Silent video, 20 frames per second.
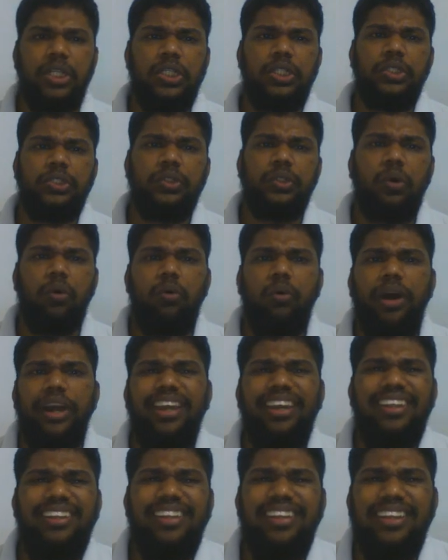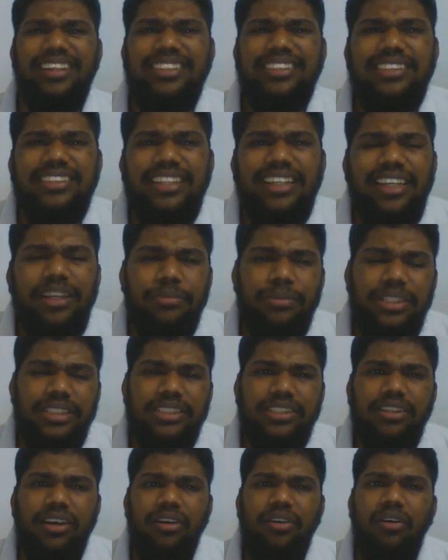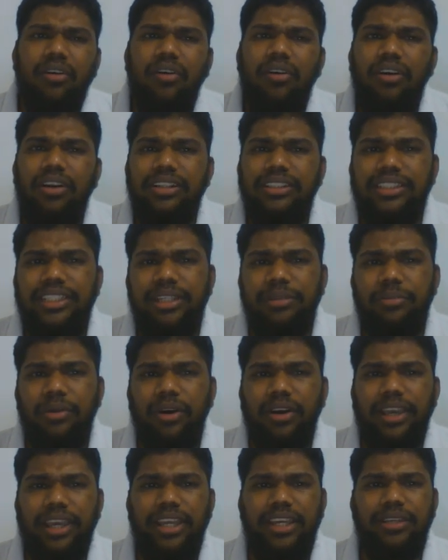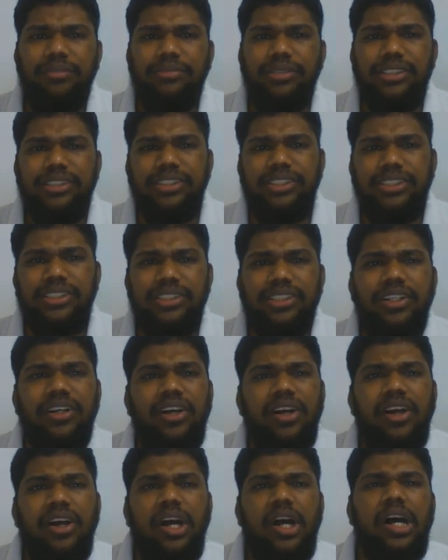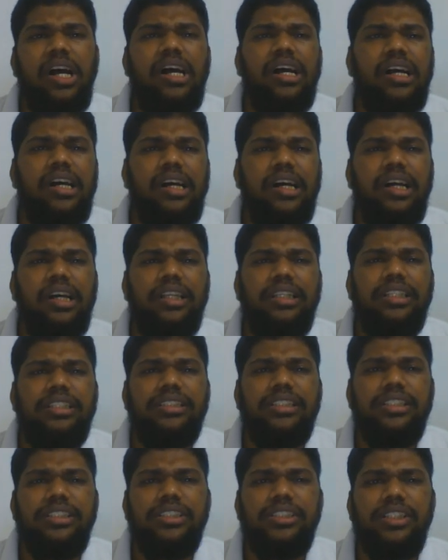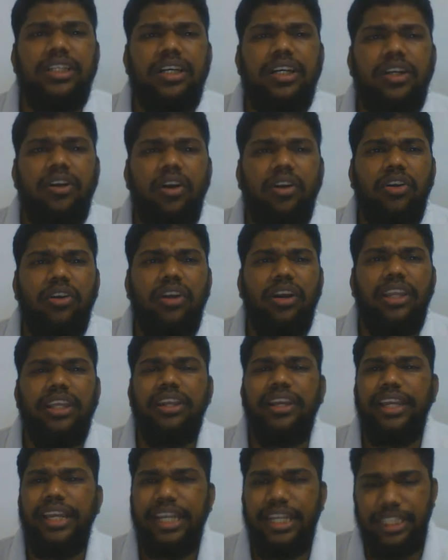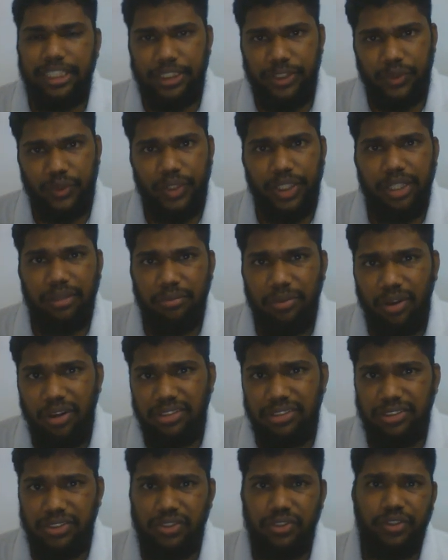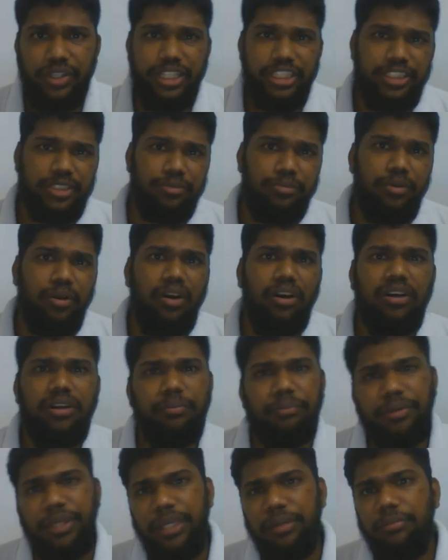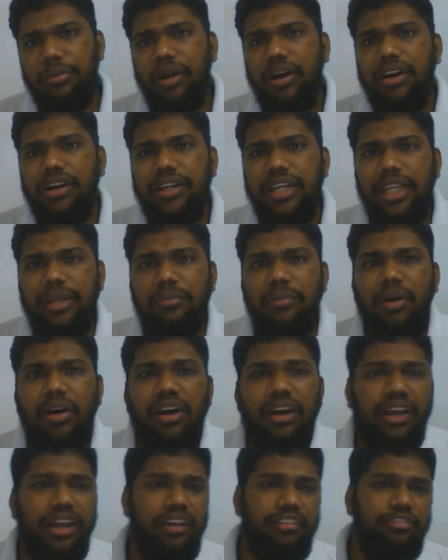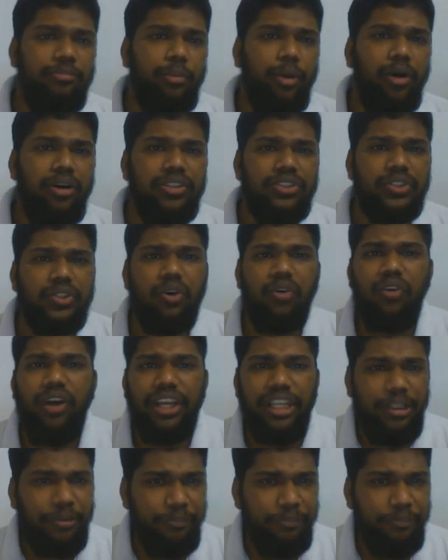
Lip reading: So why these elements are called D block elements? This is not only related to D block, so S block, P block, D block, F block. So why?